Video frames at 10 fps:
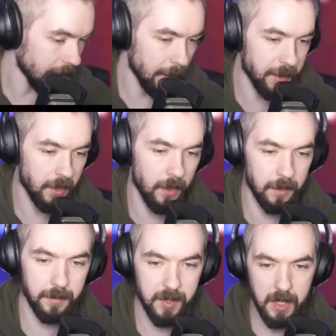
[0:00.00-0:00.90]

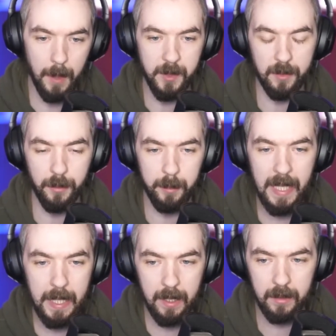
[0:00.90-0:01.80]
limiter stops it from
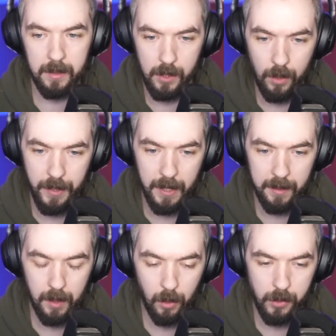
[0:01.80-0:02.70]
peaking. So if
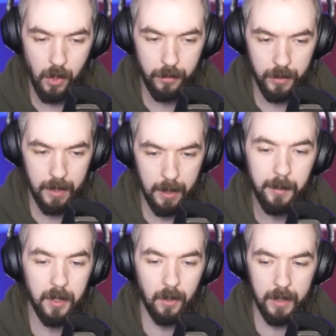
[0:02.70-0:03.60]
anything goes over the
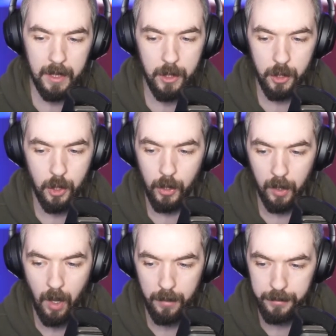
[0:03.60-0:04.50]
limiter, it'll just cut
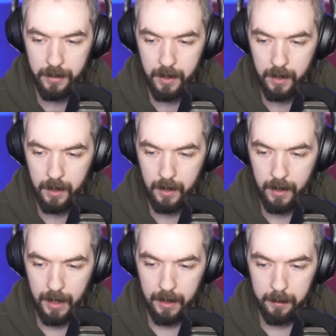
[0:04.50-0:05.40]
it off
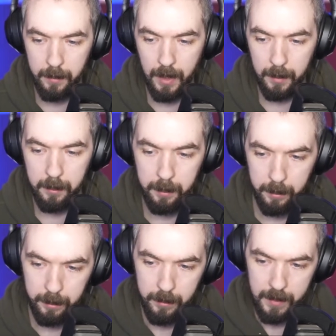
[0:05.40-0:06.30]
and
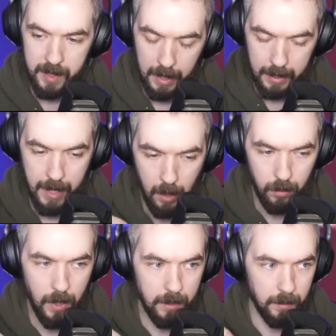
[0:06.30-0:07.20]
stick it
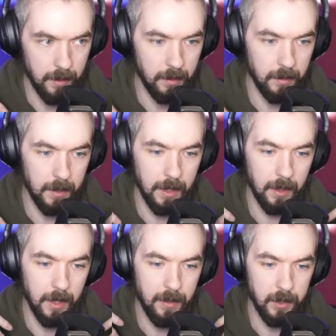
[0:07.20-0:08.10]
down rather than
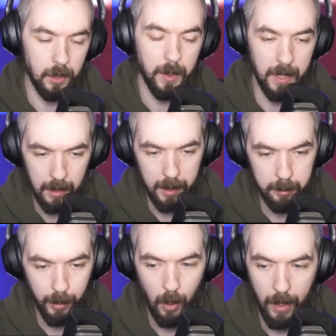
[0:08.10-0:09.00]
having your mic like
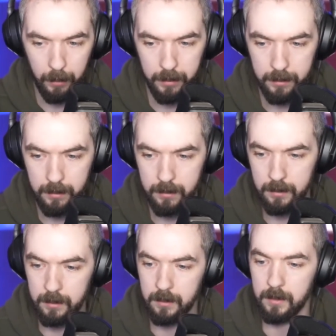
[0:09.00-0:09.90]
blow out.
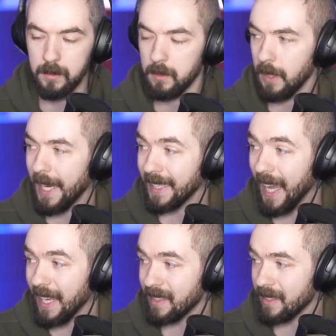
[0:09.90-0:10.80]
Like
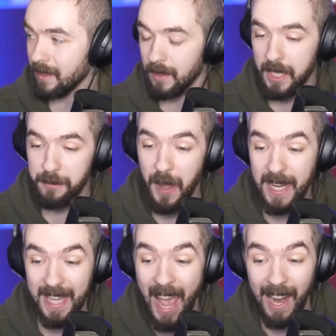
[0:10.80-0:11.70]
this! Like if I
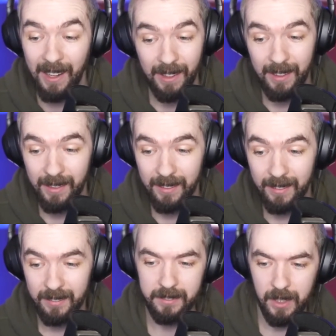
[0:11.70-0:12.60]
yell,
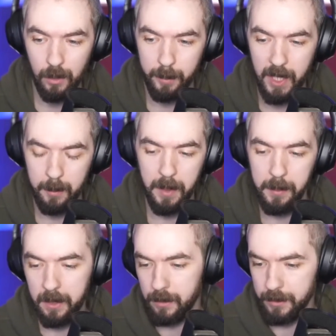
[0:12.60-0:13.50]
I don't peak my
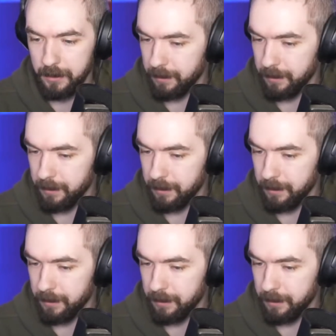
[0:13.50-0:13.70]
microphone.